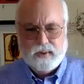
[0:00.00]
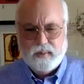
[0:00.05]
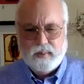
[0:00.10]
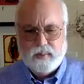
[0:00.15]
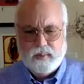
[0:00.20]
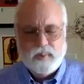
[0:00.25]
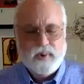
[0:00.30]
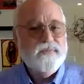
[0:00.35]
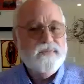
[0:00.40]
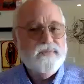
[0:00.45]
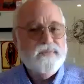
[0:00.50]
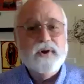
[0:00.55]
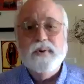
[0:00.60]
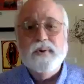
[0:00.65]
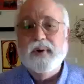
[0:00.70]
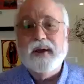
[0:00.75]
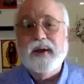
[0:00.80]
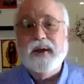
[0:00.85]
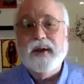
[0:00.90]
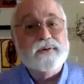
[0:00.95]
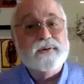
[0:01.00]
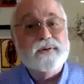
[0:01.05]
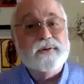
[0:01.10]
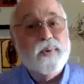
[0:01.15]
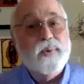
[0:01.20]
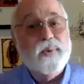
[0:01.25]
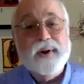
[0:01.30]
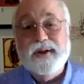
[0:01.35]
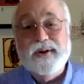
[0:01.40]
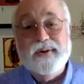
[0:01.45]
reviewing it
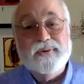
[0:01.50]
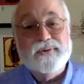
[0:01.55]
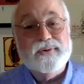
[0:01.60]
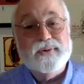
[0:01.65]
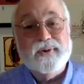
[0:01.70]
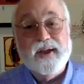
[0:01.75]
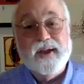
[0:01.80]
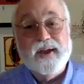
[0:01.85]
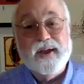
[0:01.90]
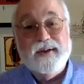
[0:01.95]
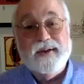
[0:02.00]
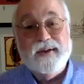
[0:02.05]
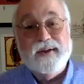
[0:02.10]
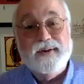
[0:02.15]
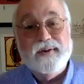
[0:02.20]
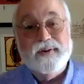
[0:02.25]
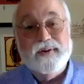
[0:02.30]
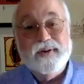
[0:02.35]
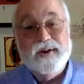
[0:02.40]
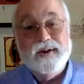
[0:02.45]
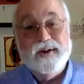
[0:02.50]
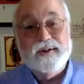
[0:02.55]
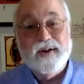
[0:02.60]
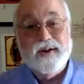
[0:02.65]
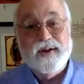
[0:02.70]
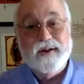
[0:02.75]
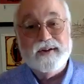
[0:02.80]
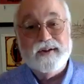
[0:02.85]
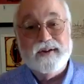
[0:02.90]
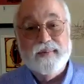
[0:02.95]
20 years later in the
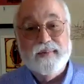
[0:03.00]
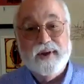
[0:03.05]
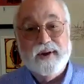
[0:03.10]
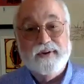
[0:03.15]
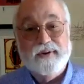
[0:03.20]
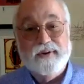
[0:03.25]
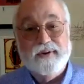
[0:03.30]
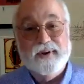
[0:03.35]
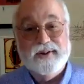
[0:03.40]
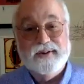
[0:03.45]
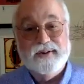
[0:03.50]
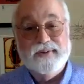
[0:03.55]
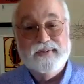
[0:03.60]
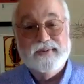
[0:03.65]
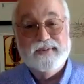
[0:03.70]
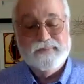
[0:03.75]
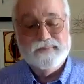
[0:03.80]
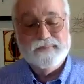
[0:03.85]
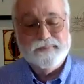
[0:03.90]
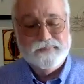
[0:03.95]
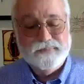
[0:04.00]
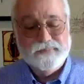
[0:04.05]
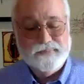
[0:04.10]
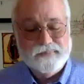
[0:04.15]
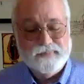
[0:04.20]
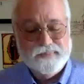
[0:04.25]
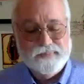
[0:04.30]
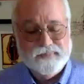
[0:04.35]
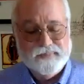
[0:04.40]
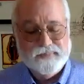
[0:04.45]
documentary,
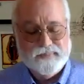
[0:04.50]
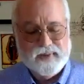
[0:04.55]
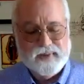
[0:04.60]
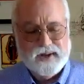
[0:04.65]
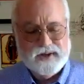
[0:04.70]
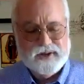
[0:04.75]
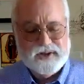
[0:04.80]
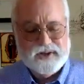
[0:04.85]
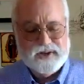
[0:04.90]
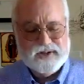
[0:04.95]
she